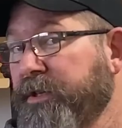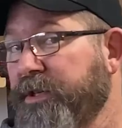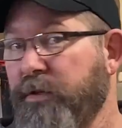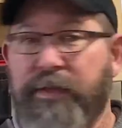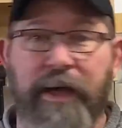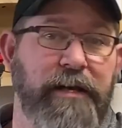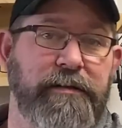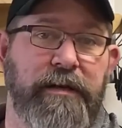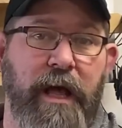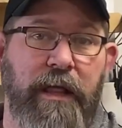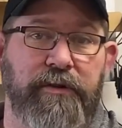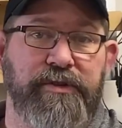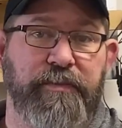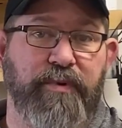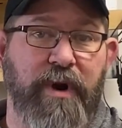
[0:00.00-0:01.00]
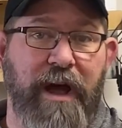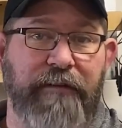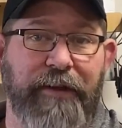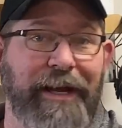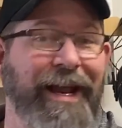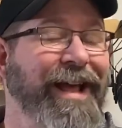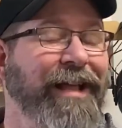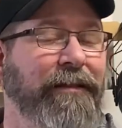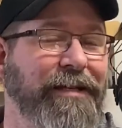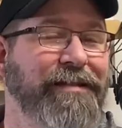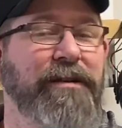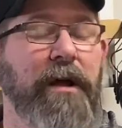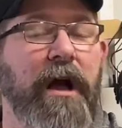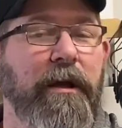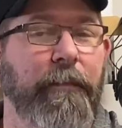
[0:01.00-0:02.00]
$2,000 of profit? Let's
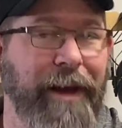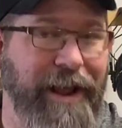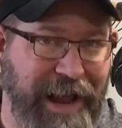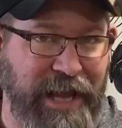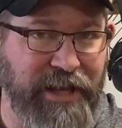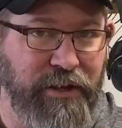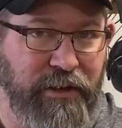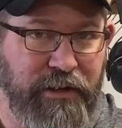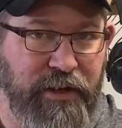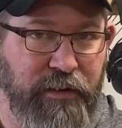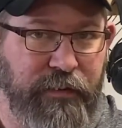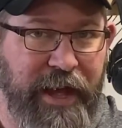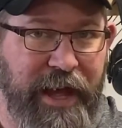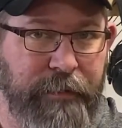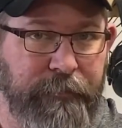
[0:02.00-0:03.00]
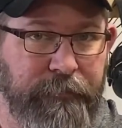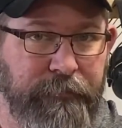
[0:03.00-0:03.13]
talk about how you can do that.